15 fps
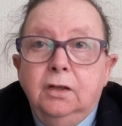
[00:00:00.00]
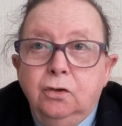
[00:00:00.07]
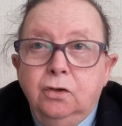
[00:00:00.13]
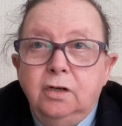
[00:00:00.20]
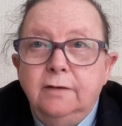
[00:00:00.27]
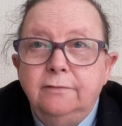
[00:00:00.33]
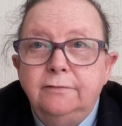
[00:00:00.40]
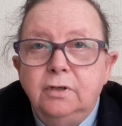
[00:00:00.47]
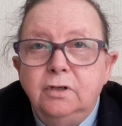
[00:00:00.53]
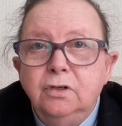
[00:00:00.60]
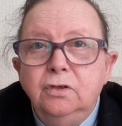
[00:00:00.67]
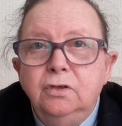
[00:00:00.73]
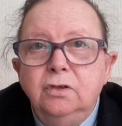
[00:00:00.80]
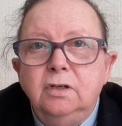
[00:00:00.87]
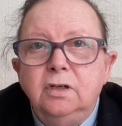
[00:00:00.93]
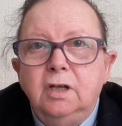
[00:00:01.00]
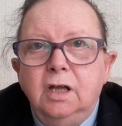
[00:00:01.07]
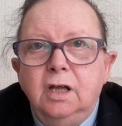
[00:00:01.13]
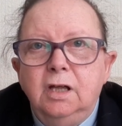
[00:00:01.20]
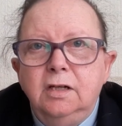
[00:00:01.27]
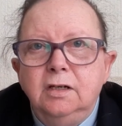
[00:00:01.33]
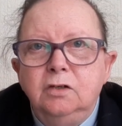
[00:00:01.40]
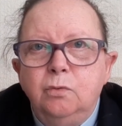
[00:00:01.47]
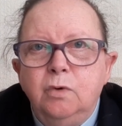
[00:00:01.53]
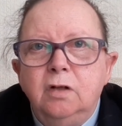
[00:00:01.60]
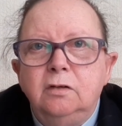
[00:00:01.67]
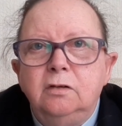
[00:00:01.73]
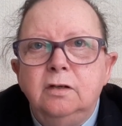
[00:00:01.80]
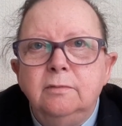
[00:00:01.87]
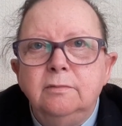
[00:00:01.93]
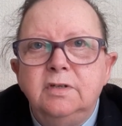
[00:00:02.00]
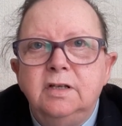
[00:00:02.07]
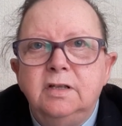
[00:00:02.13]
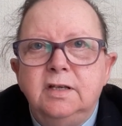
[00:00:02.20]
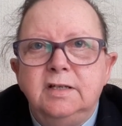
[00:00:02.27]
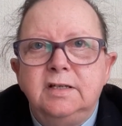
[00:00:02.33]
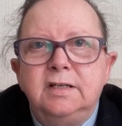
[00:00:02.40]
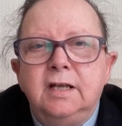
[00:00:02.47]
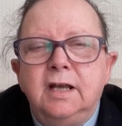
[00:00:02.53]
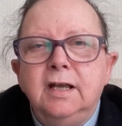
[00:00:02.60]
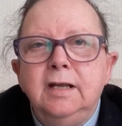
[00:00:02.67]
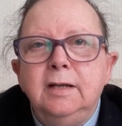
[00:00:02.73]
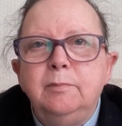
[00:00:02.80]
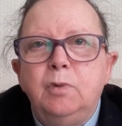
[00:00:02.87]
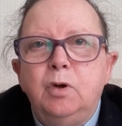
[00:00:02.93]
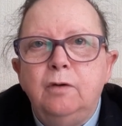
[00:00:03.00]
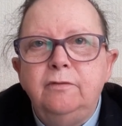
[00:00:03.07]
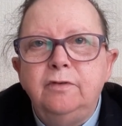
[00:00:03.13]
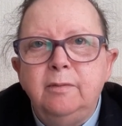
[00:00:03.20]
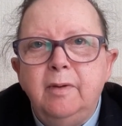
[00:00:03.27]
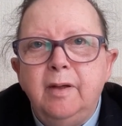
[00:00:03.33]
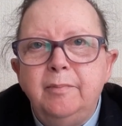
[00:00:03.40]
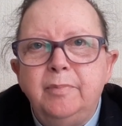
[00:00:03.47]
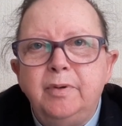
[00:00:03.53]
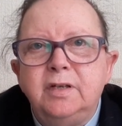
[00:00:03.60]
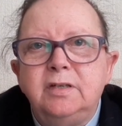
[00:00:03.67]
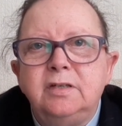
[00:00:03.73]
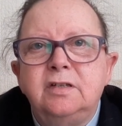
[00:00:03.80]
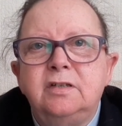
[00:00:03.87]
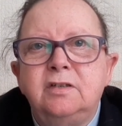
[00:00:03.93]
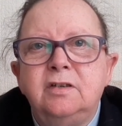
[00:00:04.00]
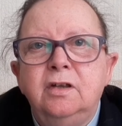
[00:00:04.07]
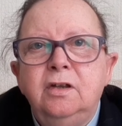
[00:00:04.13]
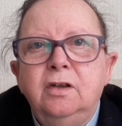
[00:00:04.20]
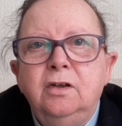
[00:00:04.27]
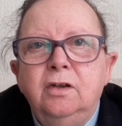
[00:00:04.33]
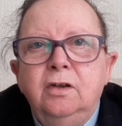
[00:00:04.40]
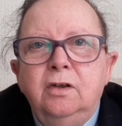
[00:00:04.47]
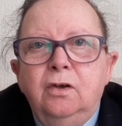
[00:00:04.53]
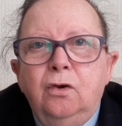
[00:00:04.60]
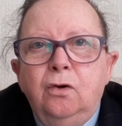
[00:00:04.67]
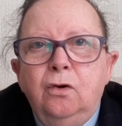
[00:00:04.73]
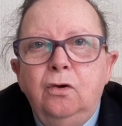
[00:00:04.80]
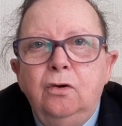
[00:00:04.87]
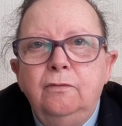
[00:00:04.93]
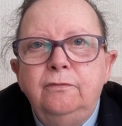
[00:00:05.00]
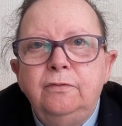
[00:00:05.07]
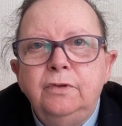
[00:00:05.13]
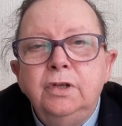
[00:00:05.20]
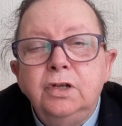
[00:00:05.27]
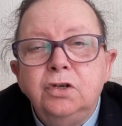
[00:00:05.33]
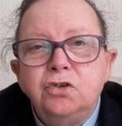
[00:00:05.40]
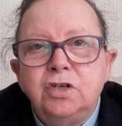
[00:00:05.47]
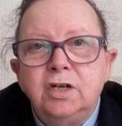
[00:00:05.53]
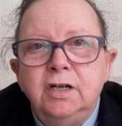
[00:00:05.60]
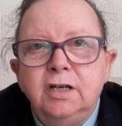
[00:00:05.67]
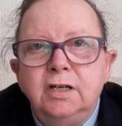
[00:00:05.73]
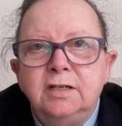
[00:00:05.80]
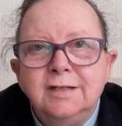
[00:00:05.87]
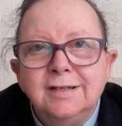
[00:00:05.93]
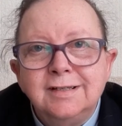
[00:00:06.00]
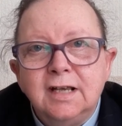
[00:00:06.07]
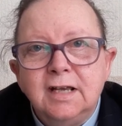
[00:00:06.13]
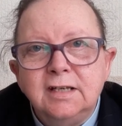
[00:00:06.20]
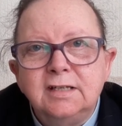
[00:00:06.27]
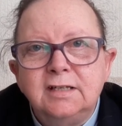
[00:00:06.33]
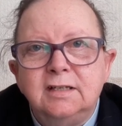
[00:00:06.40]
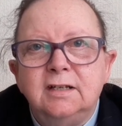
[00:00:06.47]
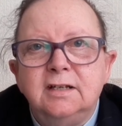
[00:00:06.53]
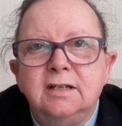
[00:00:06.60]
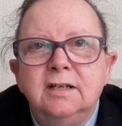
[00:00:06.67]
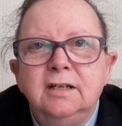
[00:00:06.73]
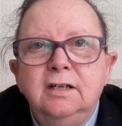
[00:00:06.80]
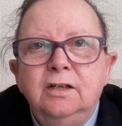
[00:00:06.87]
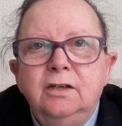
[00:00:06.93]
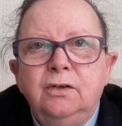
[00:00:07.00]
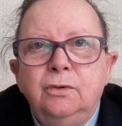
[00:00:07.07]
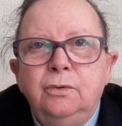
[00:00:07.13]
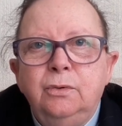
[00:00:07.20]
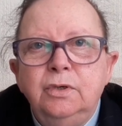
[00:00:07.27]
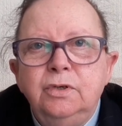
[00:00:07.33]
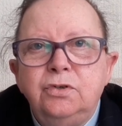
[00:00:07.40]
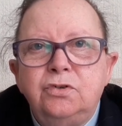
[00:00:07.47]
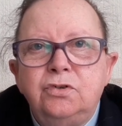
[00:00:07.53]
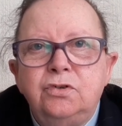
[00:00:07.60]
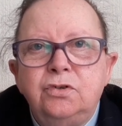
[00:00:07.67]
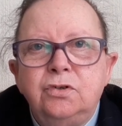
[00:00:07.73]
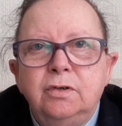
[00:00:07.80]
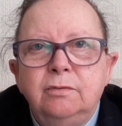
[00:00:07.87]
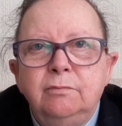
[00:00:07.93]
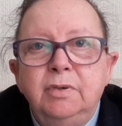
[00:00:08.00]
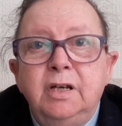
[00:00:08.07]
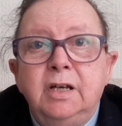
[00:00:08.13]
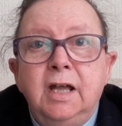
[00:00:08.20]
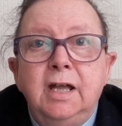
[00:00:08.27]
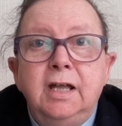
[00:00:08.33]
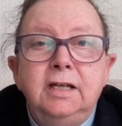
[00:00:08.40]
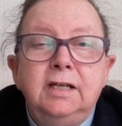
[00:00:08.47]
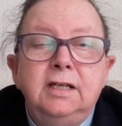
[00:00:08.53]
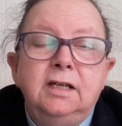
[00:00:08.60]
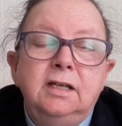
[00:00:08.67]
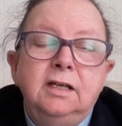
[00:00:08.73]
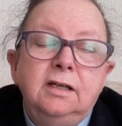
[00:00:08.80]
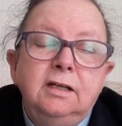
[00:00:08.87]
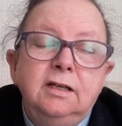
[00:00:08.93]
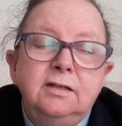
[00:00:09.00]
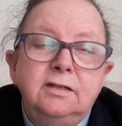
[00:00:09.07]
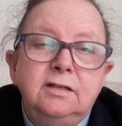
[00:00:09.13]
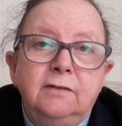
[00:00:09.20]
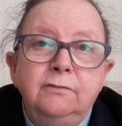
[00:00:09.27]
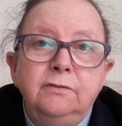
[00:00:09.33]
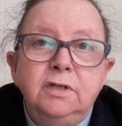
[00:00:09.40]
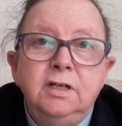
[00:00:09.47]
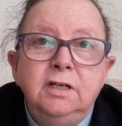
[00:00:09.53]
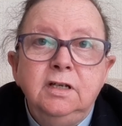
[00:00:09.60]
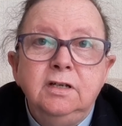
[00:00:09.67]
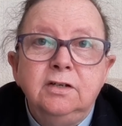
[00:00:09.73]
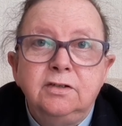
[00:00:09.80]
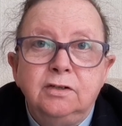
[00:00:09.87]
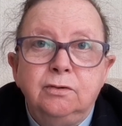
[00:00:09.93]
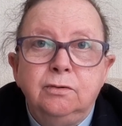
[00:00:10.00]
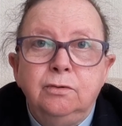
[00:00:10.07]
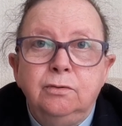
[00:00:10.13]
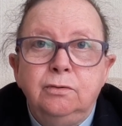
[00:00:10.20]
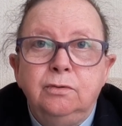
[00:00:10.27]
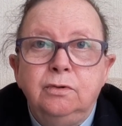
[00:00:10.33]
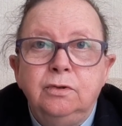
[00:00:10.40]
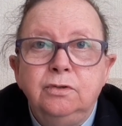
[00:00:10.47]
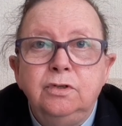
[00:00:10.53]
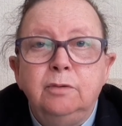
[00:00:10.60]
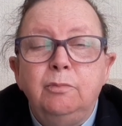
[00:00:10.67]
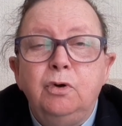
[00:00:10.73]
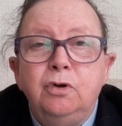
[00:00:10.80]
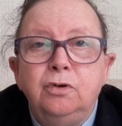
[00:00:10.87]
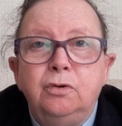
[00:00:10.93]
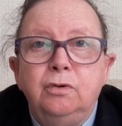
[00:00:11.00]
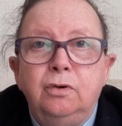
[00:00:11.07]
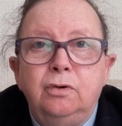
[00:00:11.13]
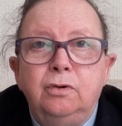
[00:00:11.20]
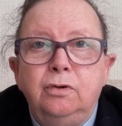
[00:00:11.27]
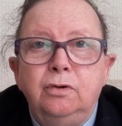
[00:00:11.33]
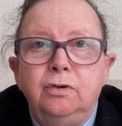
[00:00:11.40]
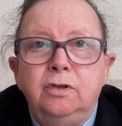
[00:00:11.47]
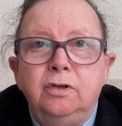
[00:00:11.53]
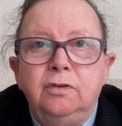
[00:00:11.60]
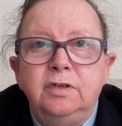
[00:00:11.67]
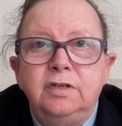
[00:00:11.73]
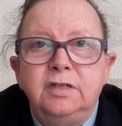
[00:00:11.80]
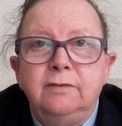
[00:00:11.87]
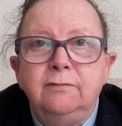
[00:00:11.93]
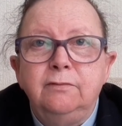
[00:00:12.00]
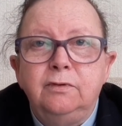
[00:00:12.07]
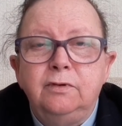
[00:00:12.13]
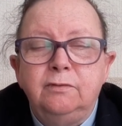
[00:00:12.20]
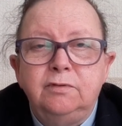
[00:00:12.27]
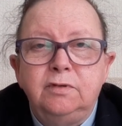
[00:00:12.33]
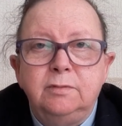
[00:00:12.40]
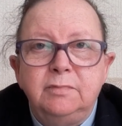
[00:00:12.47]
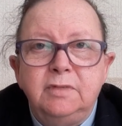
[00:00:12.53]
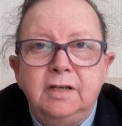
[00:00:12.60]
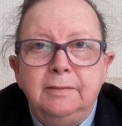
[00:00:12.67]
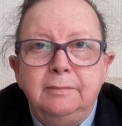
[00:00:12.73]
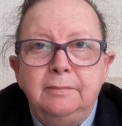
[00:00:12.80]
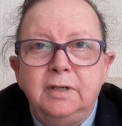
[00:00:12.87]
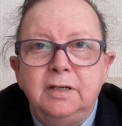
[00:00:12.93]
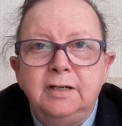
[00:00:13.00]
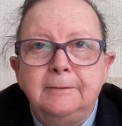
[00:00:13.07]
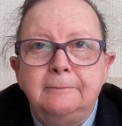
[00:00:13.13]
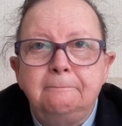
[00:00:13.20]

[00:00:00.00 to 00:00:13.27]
Good afternoon and welcome to this time of remembrance of the Knockshinnoch disaster, which began 70 years ago tomorrow on the 7th of September.